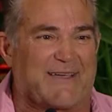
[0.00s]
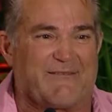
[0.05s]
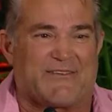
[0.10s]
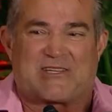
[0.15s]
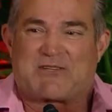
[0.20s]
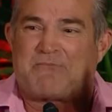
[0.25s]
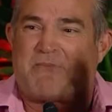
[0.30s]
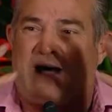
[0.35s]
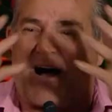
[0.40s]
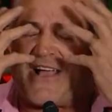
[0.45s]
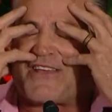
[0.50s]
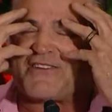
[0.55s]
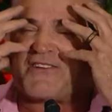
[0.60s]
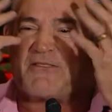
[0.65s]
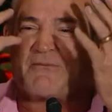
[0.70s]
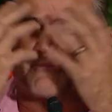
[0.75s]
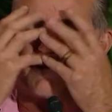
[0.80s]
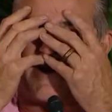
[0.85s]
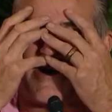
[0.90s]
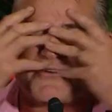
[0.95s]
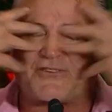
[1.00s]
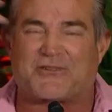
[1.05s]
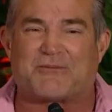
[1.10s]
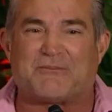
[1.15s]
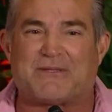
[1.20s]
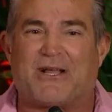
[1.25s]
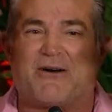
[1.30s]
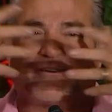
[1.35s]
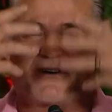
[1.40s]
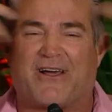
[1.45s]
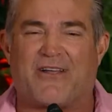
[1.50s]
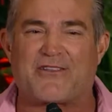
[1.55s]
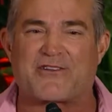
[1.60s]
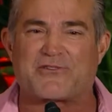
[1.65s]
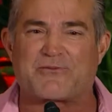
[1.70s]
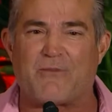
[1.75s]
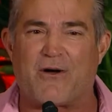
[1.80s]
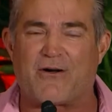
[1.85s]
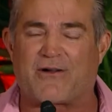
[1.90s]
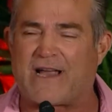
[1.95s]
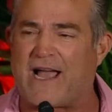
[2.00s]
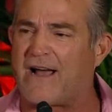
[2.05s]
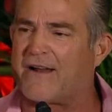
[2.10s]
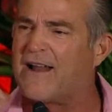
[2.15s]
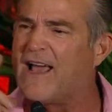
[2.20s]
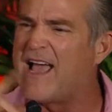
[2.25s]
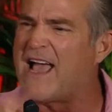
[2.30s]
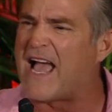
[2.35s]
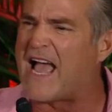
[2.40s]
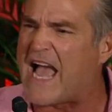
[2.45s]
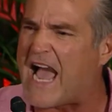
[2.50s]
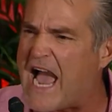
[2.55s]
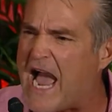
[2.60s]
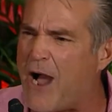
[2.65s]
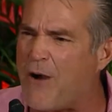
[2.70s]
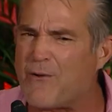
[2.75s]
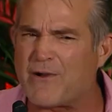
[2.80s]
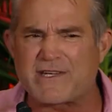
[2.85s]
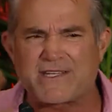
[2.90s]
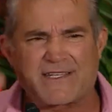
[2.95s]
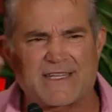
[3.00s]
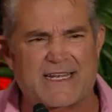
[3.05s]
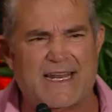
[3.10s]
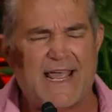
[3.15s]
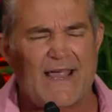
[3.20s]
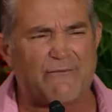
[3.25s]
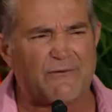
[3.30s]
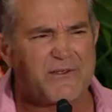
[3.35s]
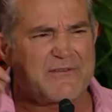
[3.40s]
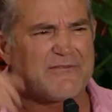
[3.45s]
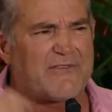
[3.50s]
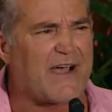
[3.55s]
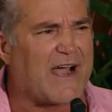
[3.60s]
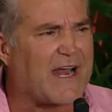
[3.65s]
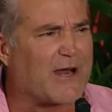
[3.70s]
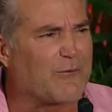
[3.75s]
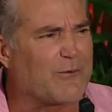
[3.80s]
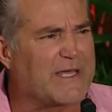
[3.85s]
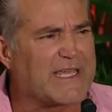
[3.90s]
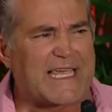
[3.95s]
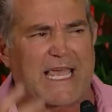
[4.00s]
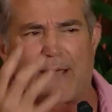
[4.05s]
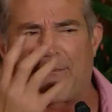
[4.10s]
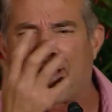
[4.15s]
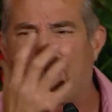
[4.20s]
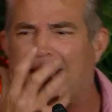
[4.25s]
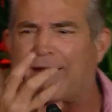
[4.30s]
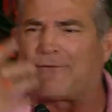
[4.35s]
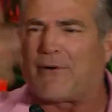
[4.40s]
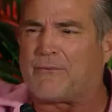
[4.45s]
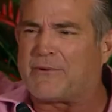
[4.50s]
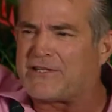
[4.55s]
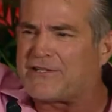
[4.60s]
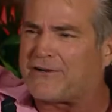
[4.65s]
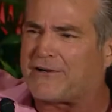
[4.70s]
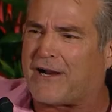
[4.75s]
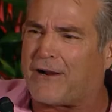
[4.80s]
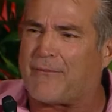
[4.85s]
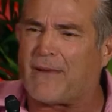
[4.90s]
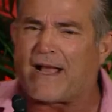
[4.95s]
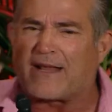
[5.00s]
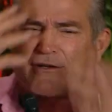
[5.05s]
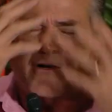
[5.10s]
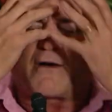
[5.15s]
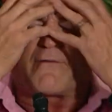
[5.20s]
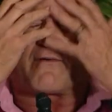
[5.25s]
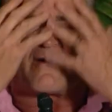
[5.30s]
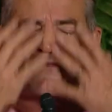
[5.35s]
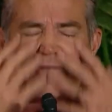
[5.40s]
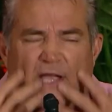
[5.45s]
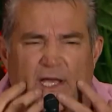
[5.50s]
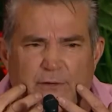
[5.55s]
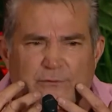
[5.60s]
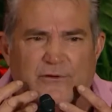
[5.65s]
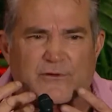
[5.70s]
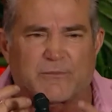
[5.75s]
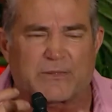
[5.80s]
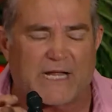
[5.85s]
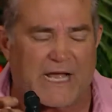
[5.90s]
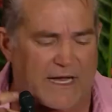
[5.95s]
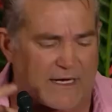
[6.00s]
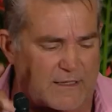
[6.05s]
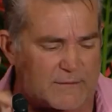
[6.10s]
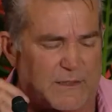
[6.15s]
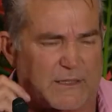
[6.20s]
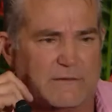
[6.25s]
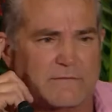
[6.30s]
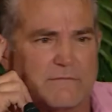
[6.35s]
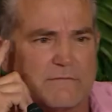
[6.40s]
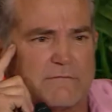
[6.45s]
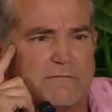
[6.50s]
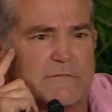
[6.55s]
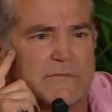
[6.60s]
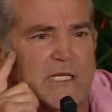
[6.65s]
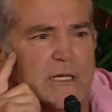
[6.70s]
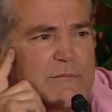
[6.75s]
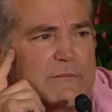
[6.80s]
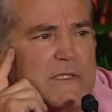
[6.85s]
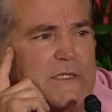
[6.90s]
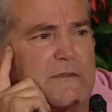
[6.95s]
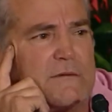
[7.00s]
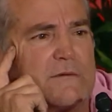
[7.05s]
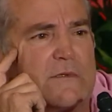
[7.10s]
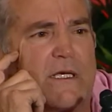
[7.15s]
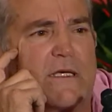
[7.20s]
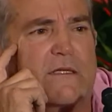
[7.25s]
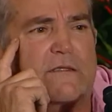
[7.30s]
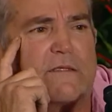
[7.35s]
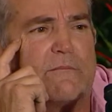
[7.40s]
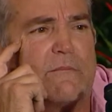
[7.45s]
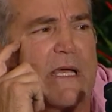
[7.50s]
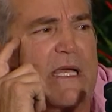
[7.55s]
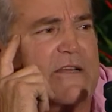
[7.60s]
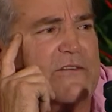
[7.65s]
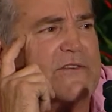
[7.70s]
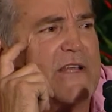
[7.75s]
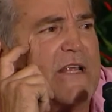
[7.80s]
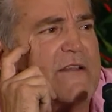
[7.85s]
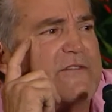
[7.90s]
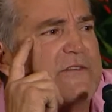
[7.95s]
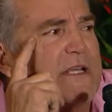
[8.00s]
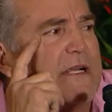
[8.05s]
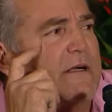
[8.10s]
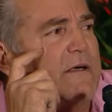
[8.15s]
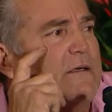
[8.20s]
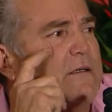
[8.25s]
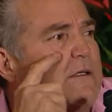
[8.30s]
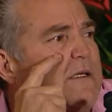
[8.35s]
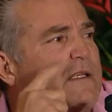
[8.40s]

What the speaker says: If it's positive pressure blowing all the smoke out, how is it that every fire we came out of when we took our mask off, our face was black? I'm like, something doesn't make sense here.